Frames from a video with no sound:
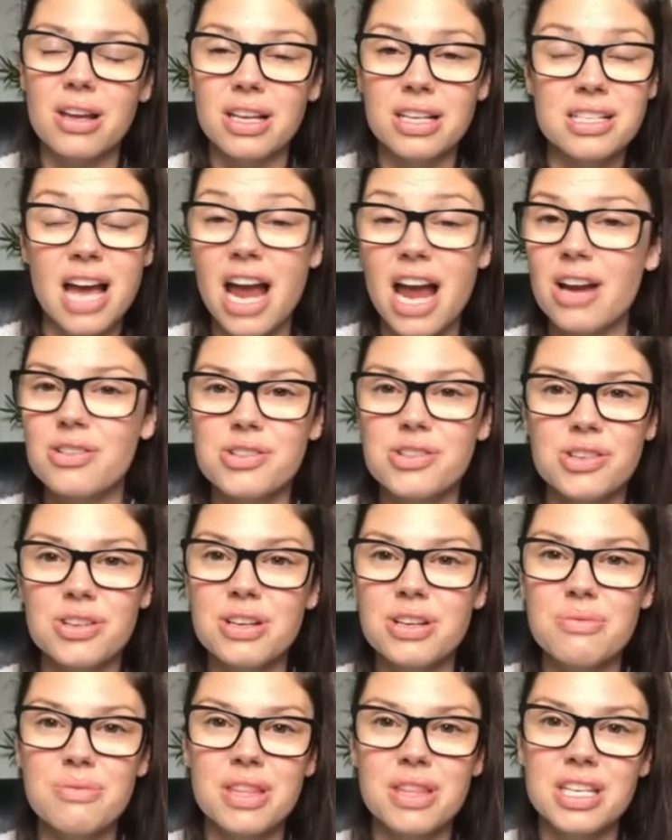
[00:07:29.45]
entire
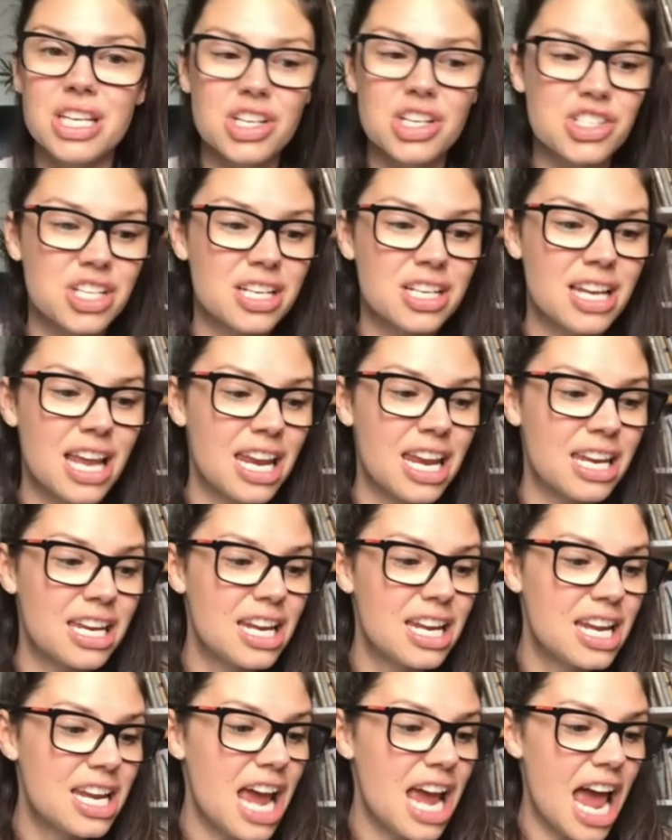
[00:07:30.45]
journey with addiction, and
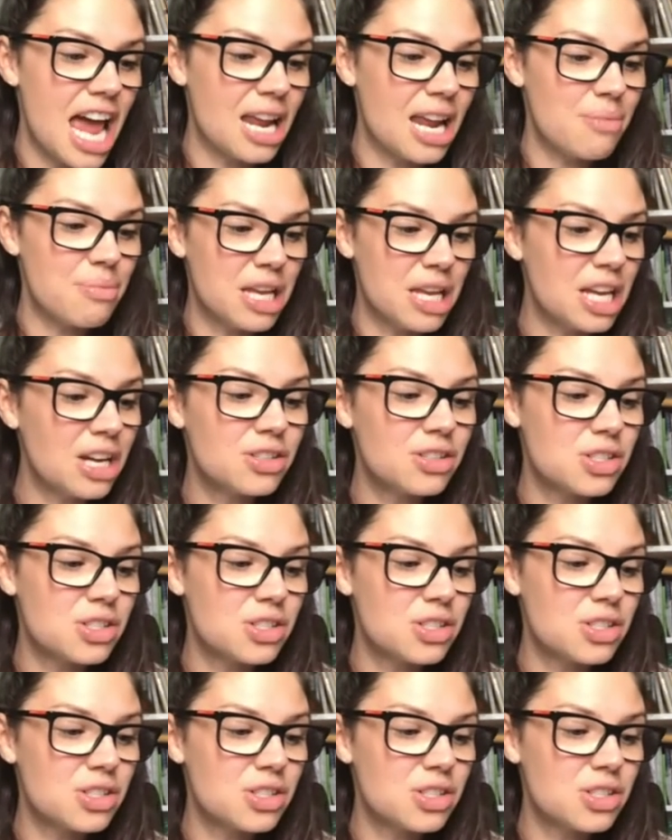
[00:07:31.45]
I'm here.